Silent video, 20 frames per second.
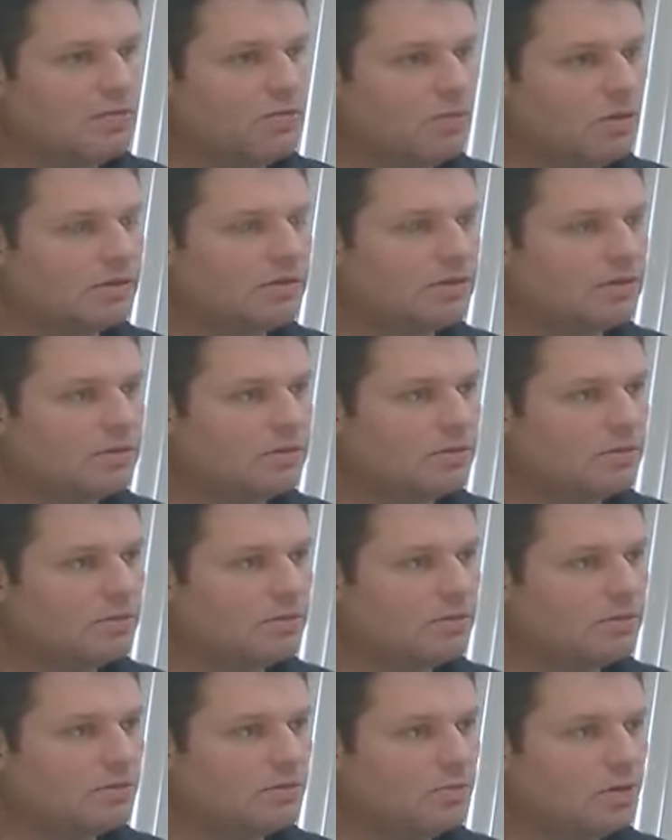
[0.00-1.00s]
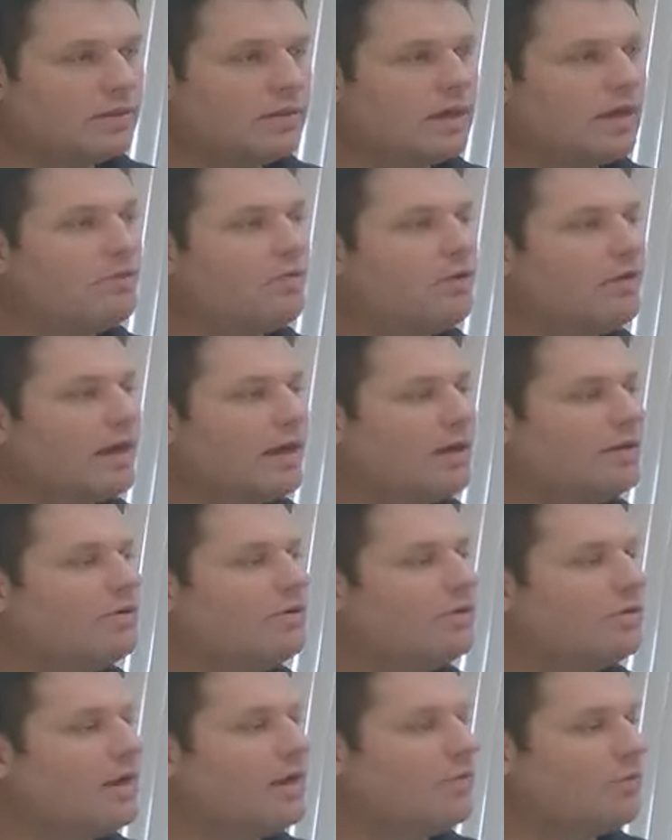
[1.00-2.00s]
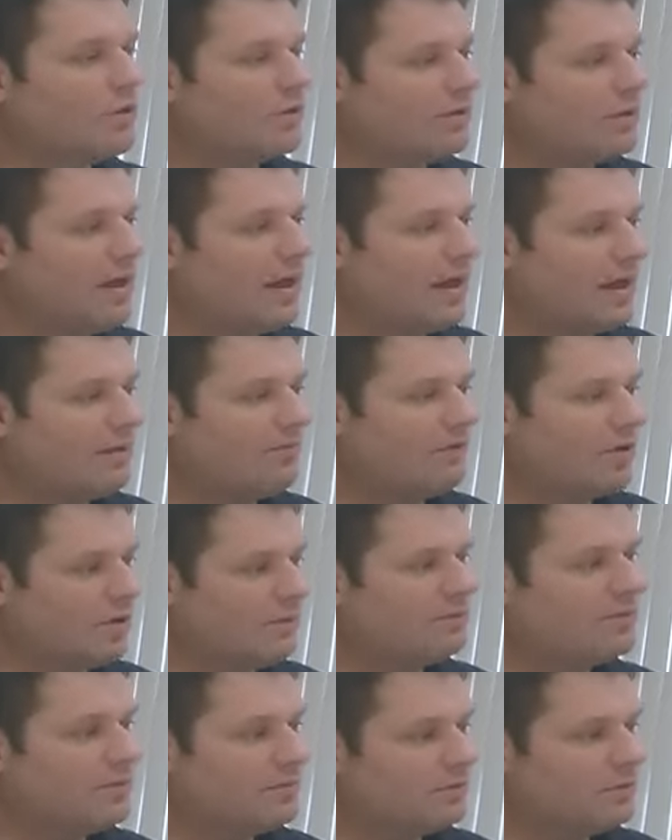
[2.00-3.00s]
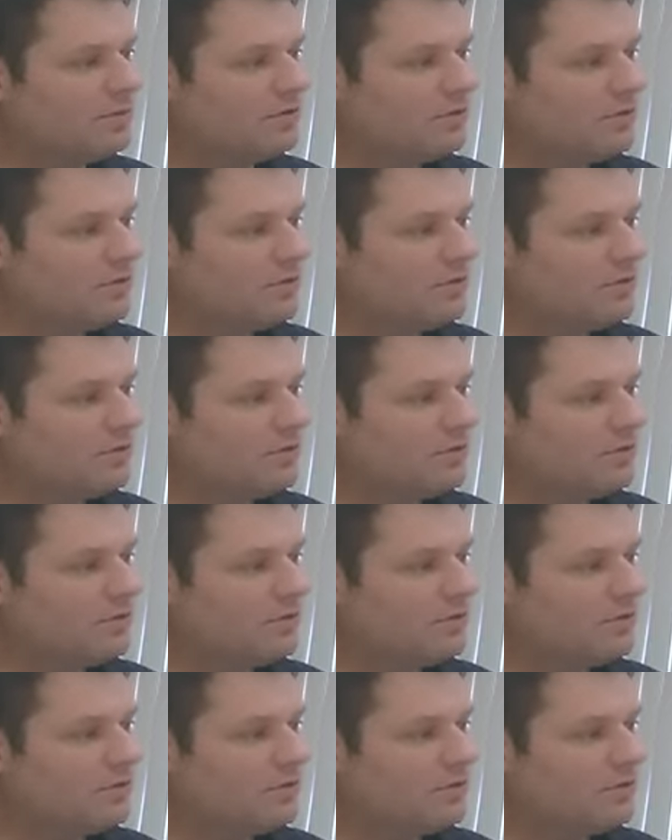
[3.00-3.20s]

what they want and who they want to have help them do